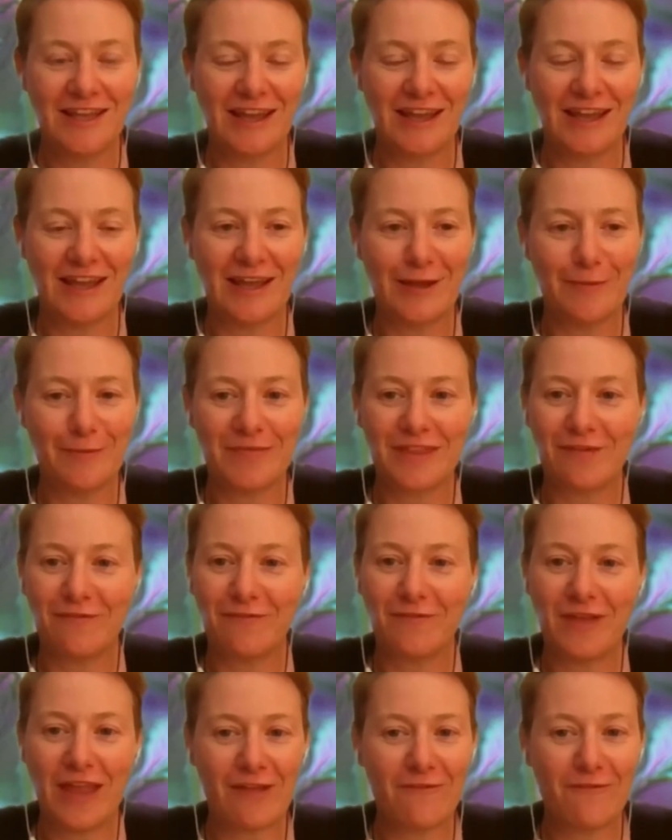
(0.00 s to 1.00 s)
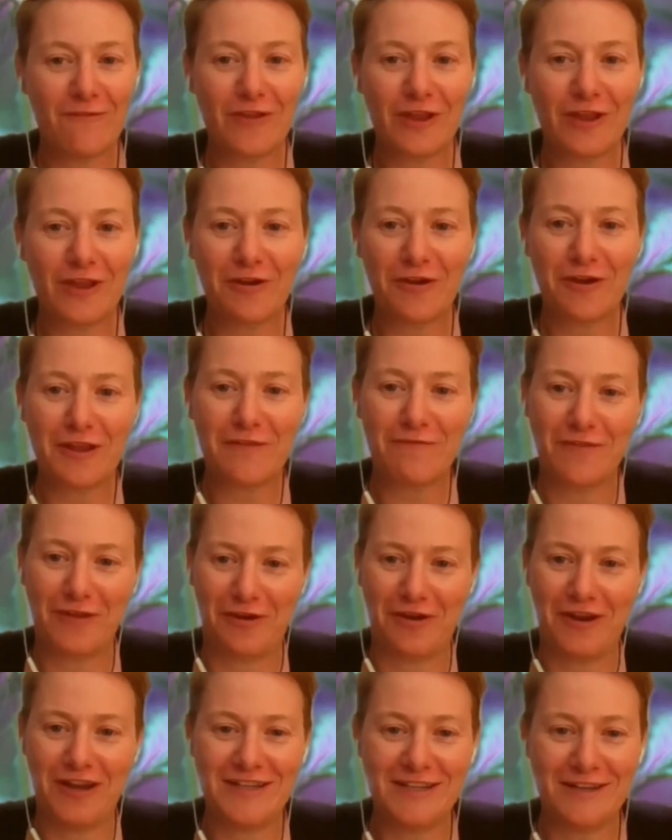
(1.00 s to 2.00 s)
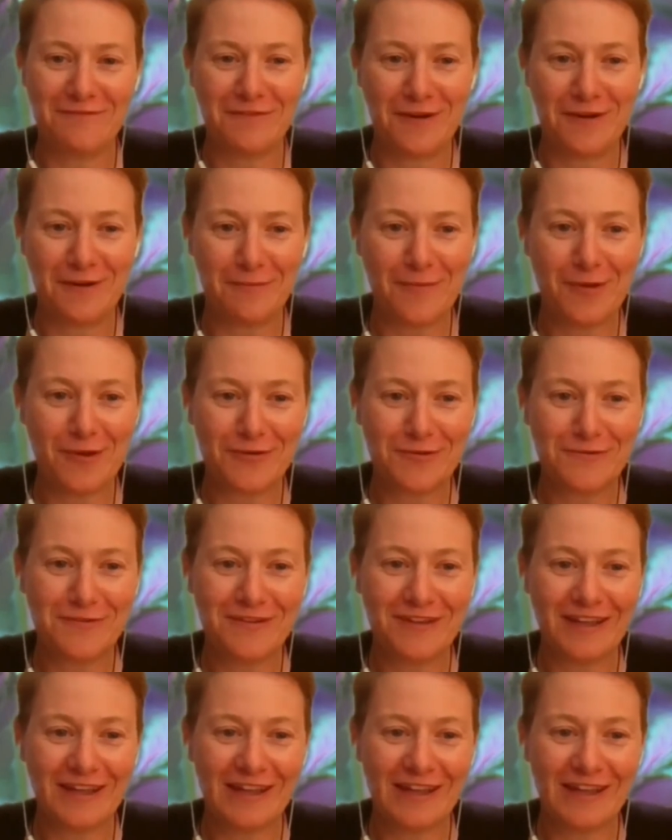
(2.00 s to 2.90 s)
A very, very different model